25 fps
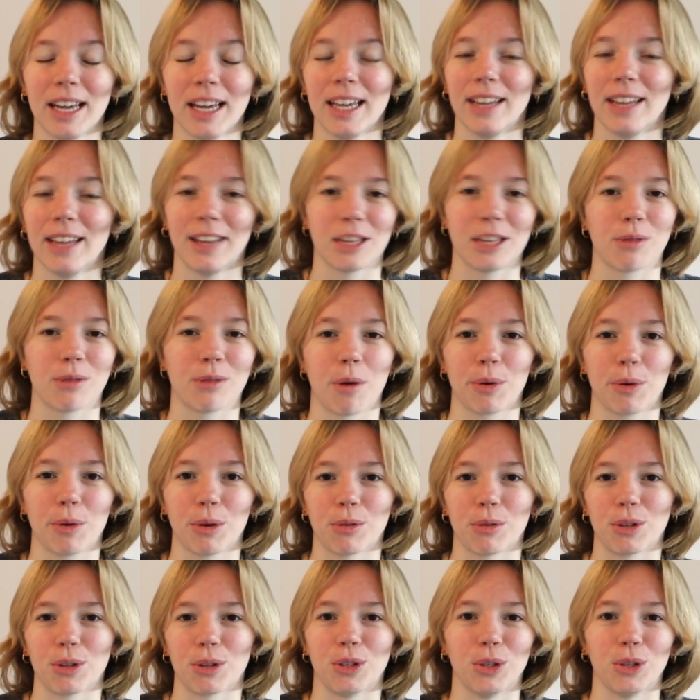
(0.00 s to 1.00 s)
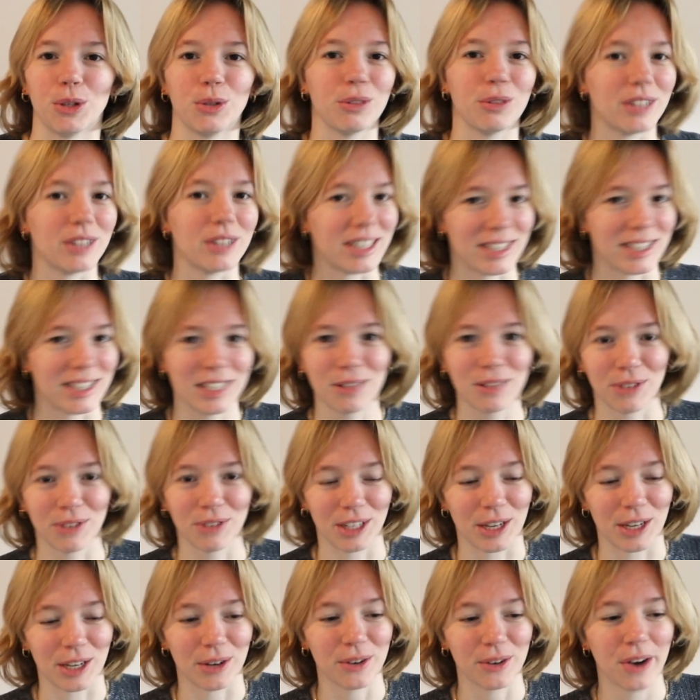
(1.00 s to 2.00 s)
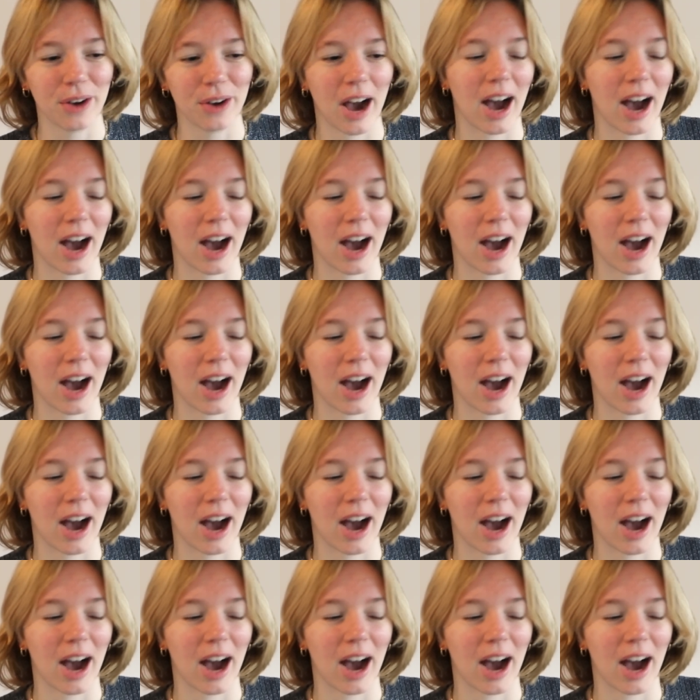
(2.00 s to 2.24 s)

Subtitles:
that's what we're going to do in this video.